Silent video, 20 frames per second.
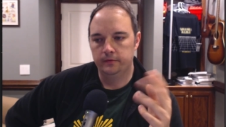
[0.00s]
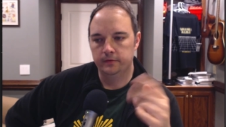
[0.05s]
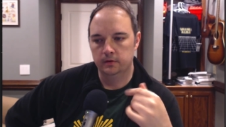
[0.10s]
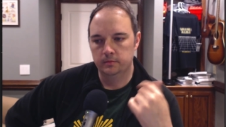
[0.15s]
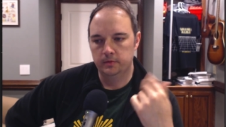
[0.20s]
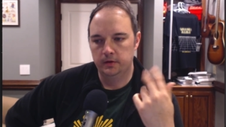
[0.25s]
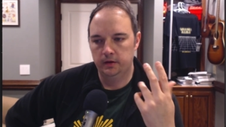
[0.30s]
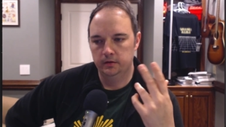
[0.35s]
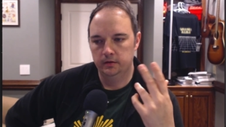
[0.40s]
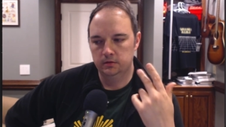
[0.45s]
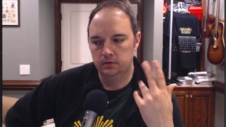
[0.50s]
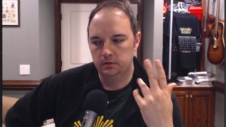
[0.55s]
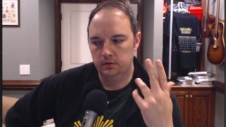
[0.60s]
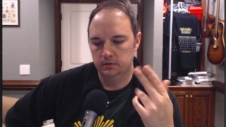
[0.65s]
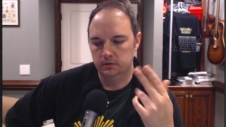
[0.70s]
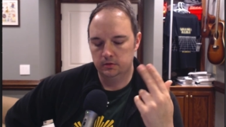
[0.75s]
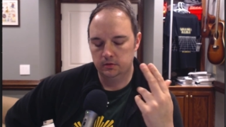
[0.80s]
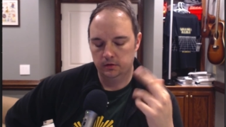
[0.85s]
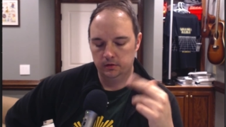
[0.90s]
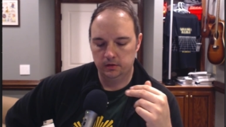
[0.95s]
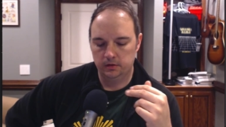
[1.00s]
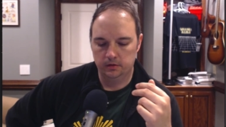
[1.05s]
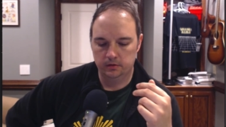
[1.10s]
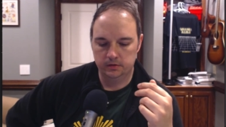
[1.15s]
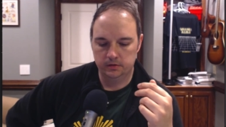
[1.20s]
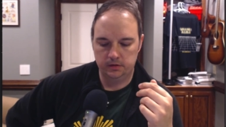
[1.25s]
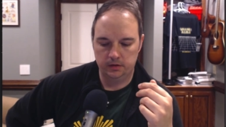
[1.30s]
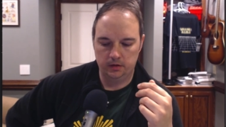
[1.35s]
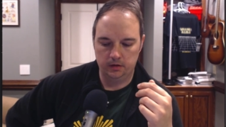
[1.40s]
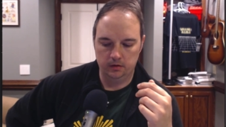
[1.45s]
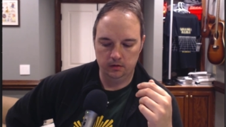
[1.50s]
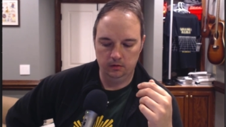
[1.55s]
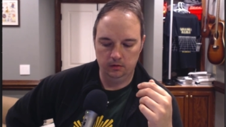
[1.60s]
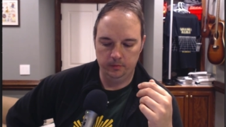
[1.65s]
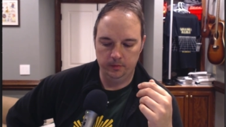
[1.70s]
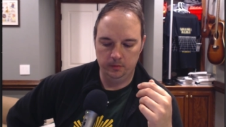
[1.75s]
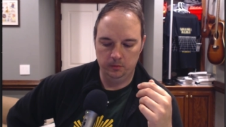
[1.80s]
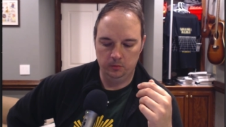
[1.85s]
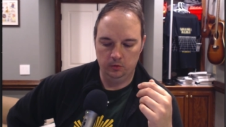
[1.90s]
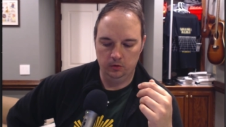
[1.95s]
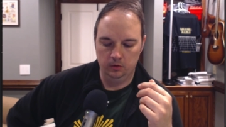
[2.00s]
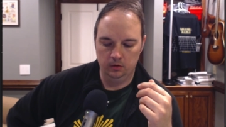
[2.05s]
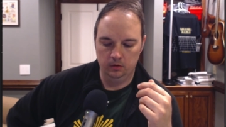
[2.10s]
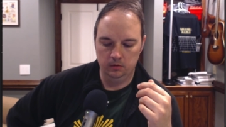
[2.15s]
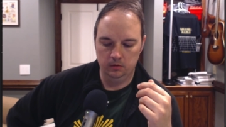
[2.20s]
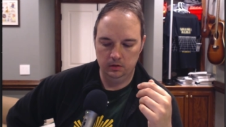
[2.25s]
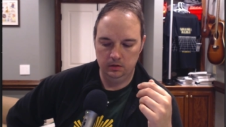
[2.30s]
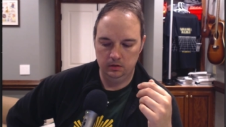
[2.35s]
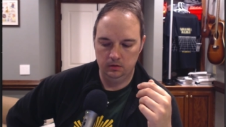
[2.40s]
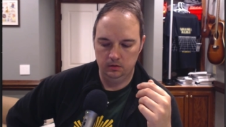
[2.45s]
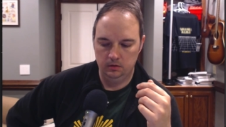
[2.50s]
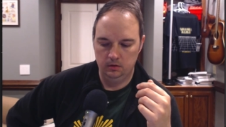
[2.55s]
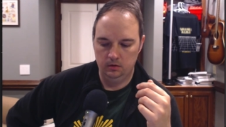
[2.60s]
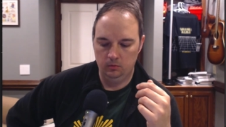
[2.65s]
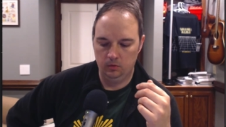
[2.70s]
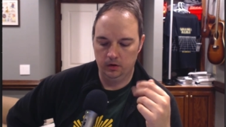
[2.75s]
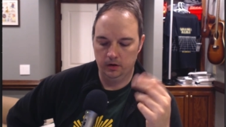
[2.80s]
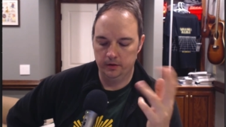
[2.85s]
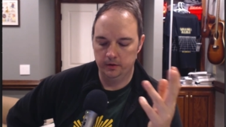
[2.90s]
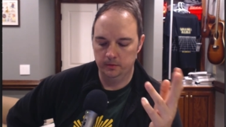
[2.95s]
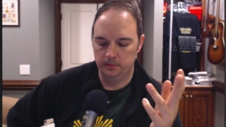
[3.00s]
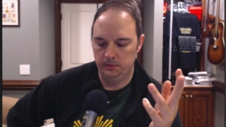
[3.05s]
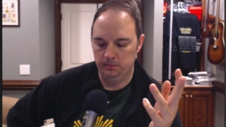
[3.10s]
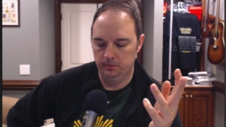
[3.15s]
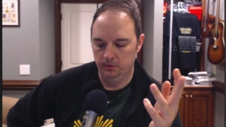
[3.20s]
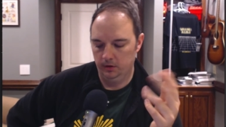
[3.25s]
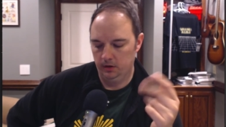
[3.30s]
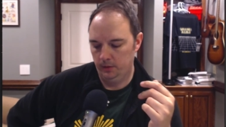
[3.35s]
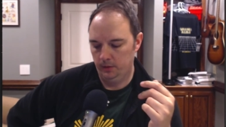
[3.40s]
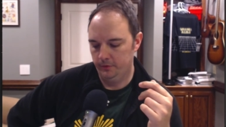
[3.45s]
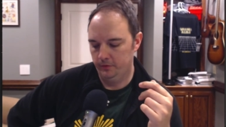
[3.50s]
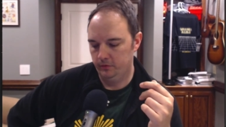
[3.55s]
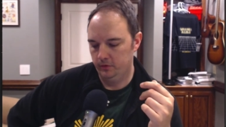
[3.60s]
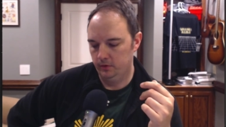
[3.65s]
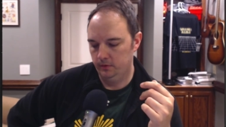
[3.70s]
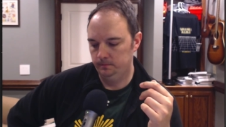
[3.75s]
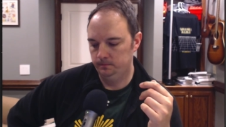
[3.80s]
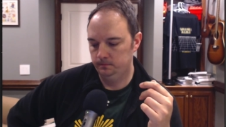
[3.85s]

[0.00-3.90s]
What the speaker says: because you can start to understand a little bit more where other people are coming from.